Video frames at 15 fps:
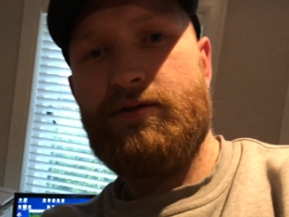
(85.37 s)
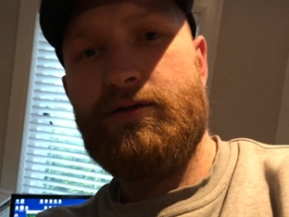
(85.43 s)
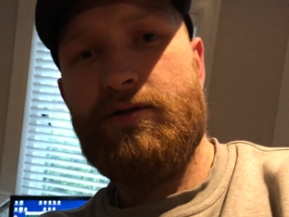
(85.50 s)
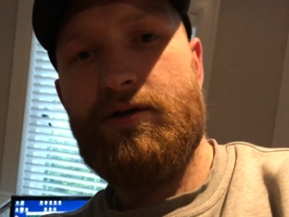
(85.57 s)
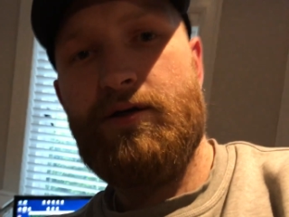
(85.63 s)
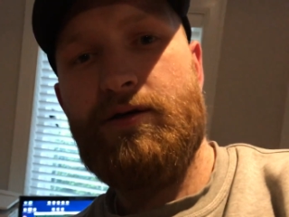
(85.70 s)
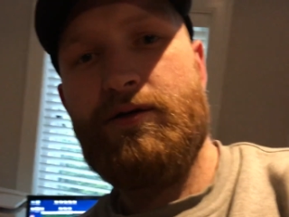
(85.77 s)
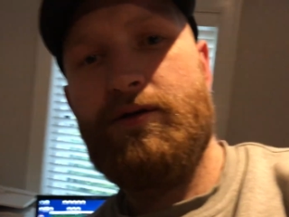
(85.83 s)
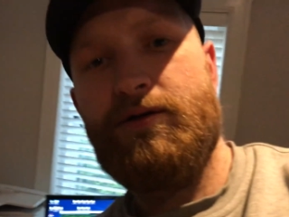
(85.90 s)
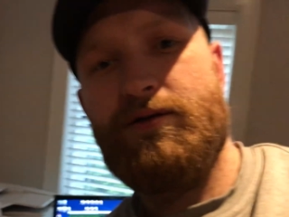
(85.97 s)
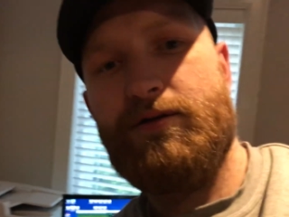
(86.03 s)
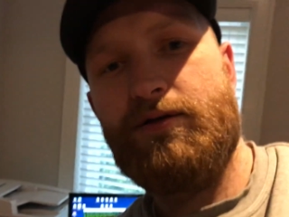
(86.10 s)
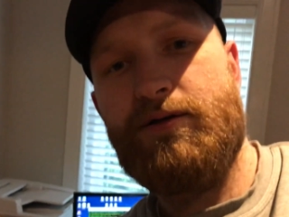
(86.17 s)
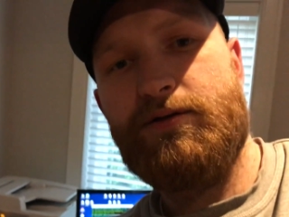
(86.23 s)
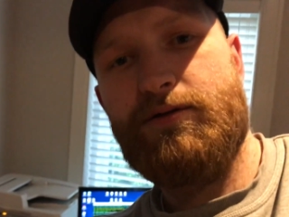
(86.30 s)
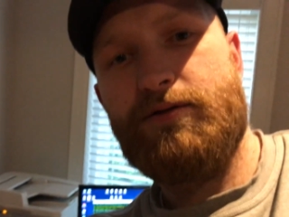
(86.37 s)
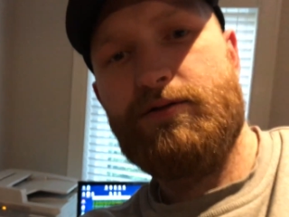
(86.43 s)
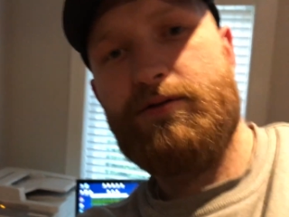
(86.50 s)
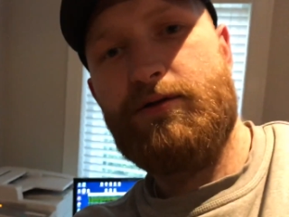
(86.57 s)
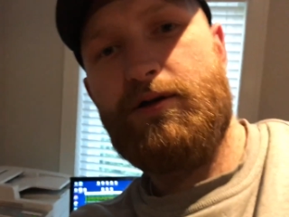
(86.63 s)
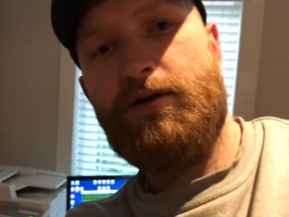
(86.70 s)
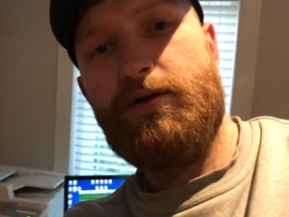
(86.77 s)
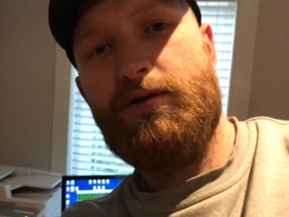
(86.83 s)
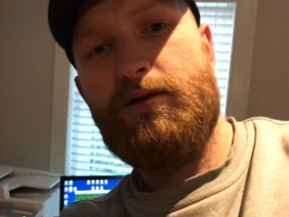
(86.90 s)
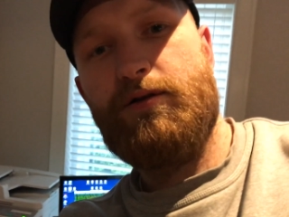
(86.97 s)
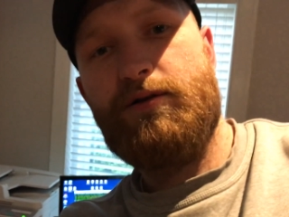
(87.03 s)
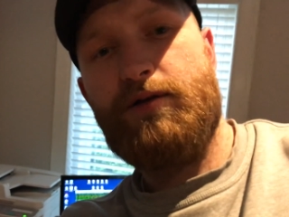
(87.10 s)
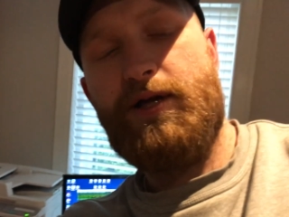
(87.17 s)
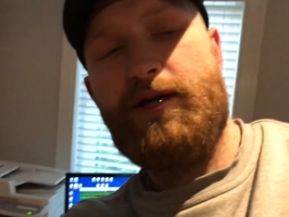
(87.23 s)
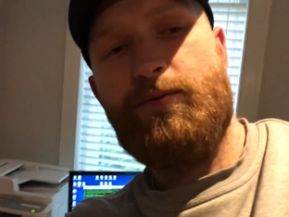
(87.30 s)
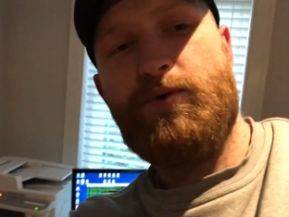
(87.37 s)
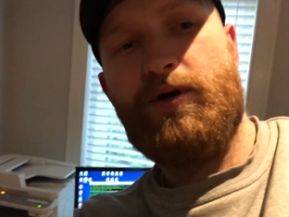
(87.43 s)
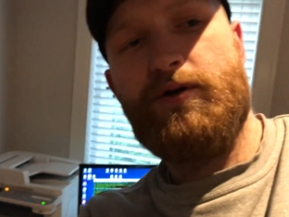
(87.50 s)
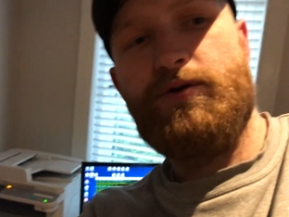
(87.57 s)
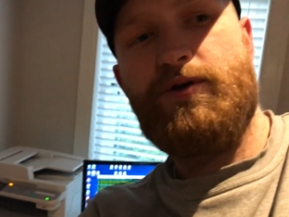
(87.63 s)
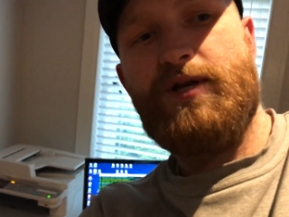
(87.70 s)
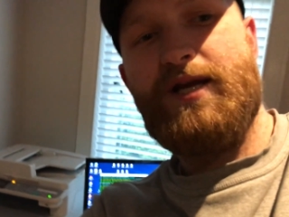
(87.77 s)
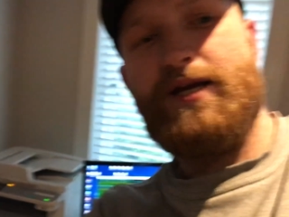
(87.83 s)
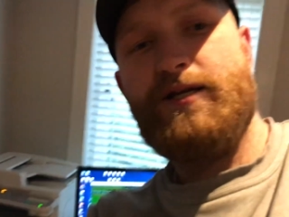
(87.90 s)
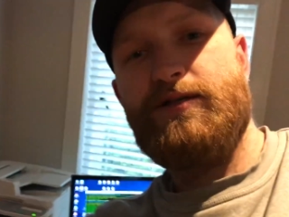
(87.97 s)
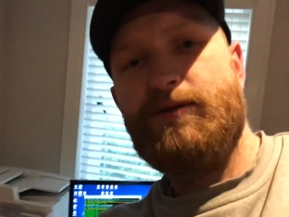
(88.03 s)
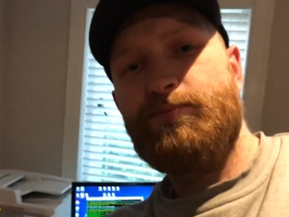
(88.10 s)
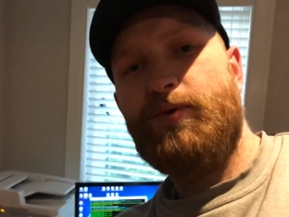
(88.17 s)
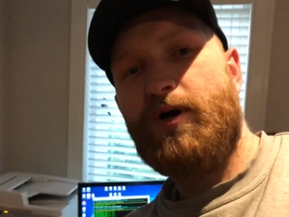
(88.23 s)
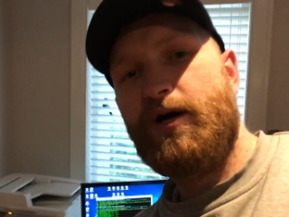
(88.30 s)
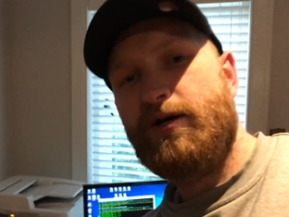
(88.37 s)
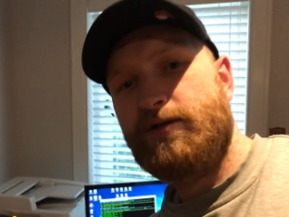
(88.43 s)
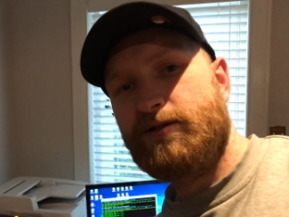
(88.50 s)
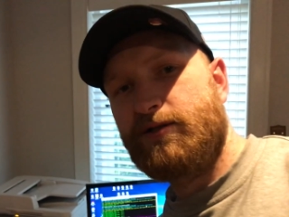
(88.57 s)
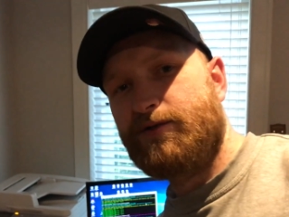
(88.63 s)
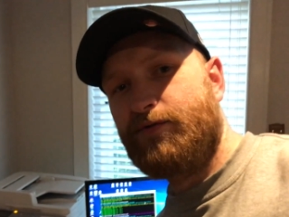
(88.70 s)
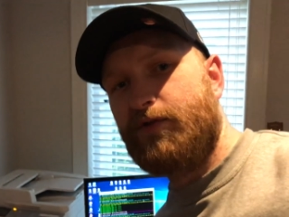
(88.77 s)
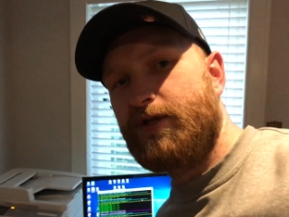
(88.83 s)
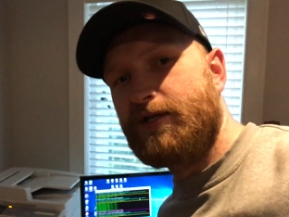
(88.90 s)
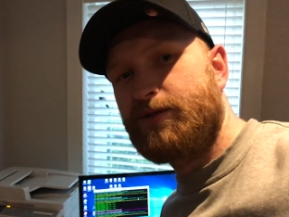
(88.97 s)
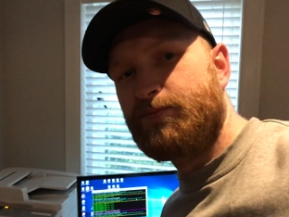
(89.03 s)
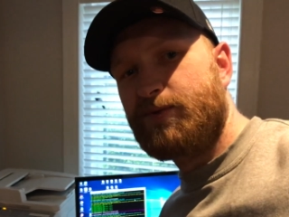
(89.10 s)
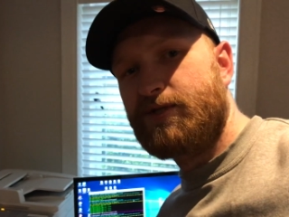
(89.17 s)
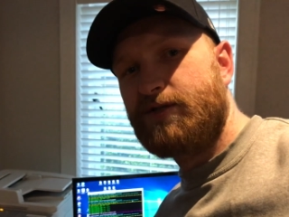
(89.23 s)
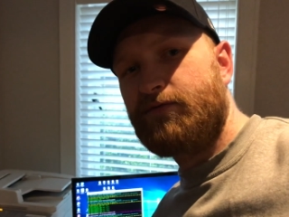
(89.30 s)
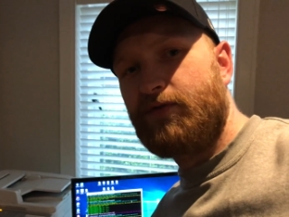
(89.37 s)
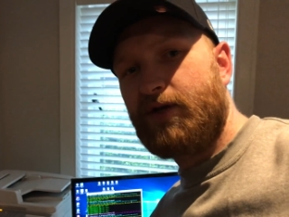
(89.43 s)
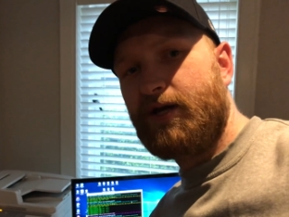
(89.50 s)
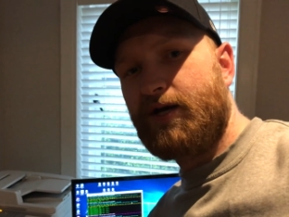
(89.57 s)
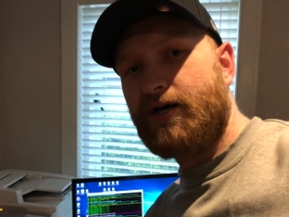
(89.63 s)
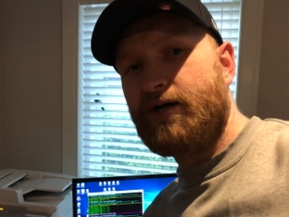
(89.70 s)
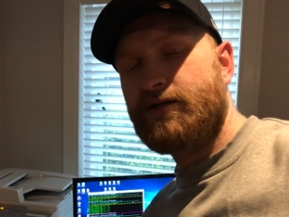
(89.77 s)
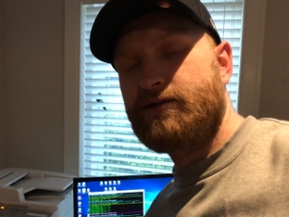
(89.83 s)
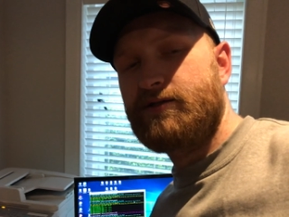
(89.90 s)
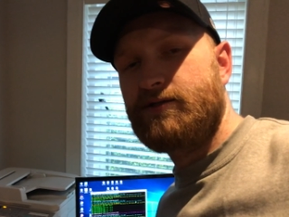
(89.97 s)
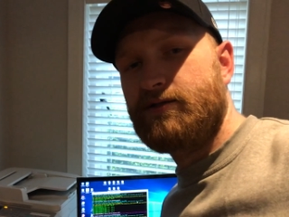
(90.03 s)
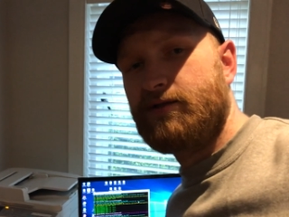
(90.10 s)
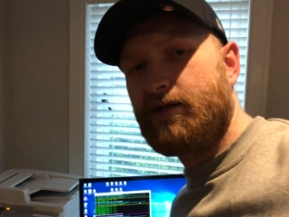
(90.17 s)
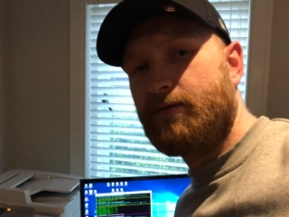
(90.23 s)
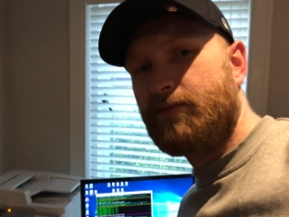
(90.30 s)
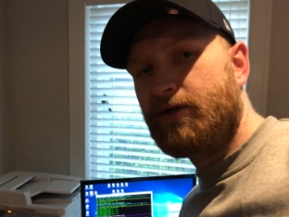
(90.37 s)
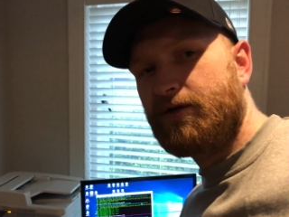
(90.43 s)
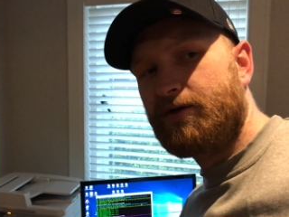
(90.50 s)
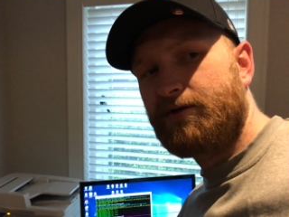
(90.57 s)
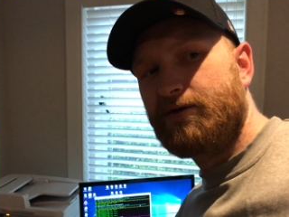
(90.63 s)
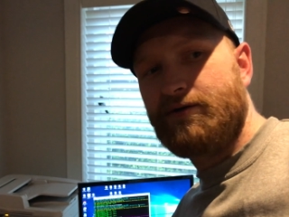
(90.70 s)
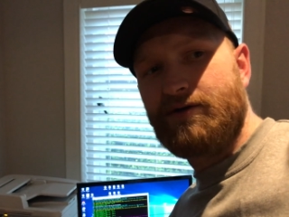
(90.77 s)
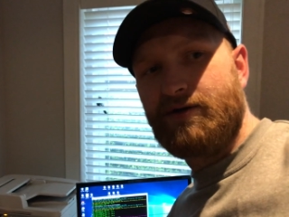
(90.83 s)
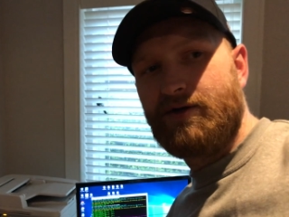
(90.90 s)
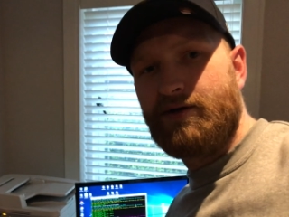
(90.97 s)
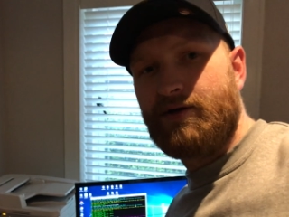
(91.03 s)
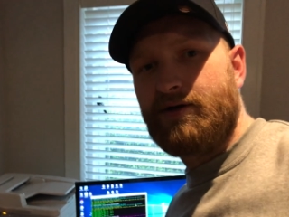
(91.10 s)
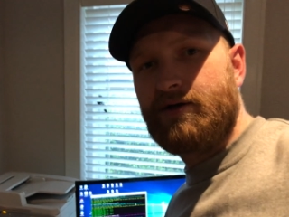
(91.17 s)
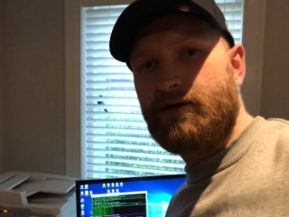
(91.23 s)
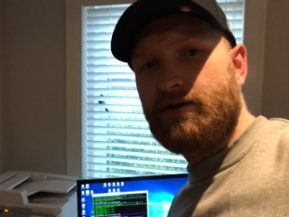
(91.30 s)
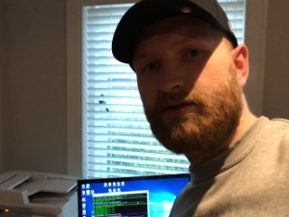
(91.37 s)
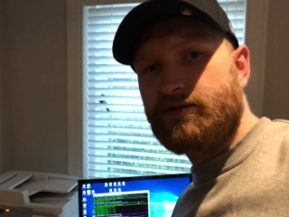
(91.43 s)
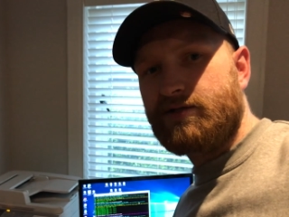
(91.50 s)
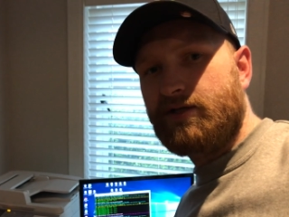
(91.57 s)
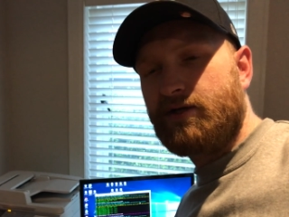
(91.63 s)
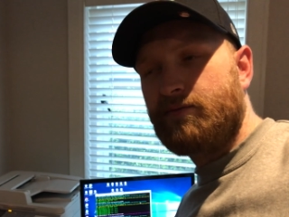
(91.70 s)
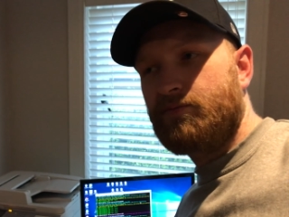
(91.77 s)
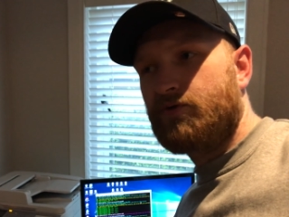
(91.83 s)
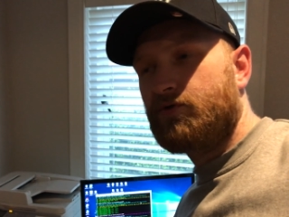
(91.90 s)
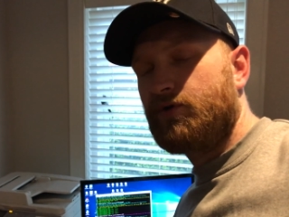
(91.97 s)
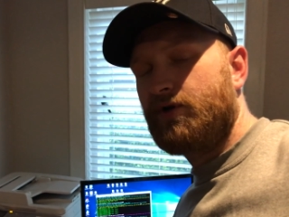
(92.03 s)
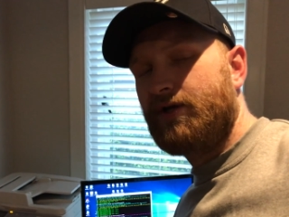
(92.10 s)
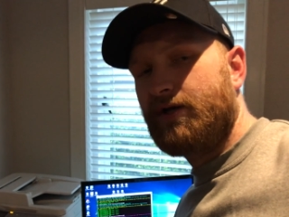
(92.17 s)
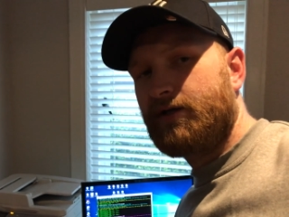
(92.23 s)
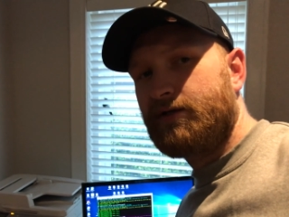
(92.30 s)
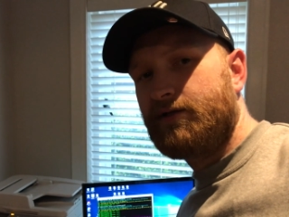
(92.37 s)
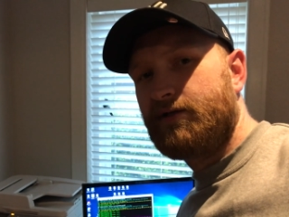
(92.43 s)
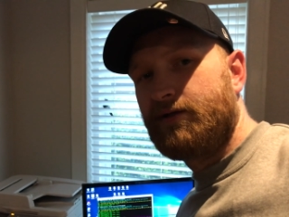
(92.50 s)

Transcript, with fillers: So I'll anyone who needs BIOSes for these specific cards, let me know. I'll send them through to you.